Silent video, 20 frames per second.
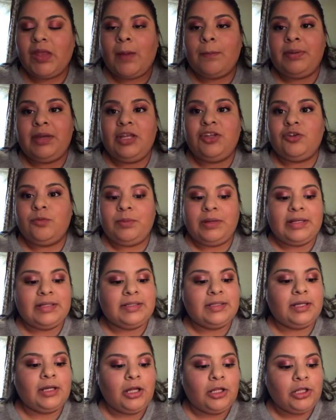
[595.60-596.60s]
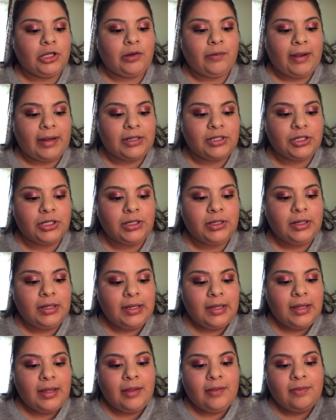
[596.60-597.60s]
Peach Bizz Color Corrector.
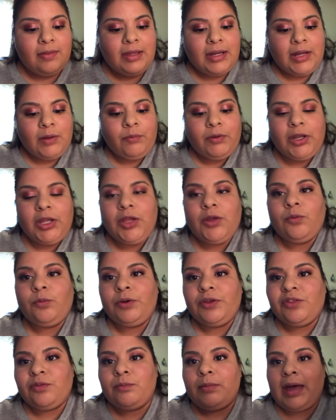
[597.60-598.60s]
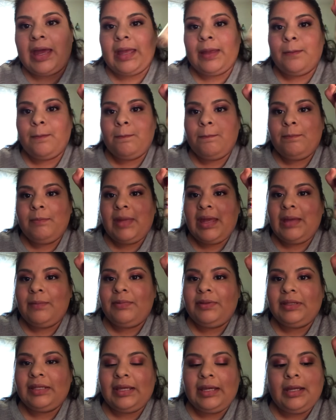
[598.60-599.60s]
Then I went in with my
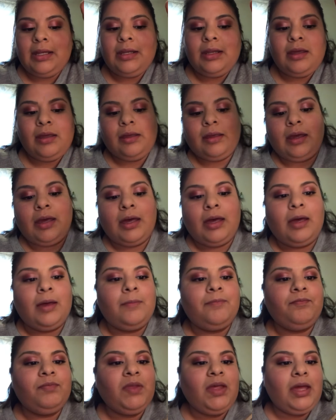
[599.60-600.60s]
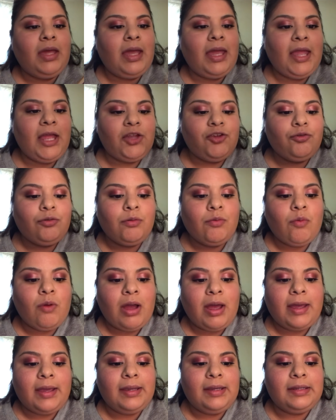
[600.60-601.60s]
Maybelline H
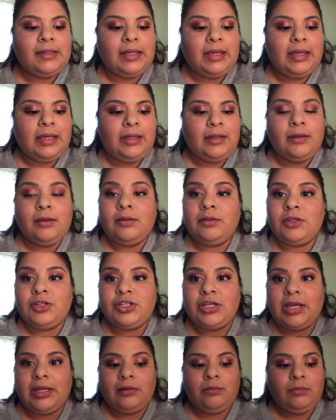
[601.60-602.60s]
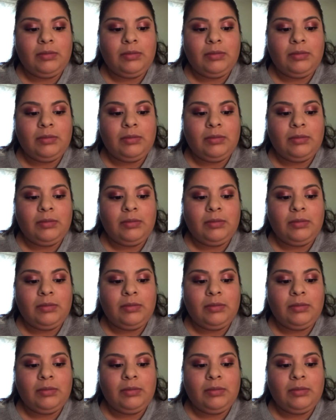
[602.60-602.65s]
Rewind in the shade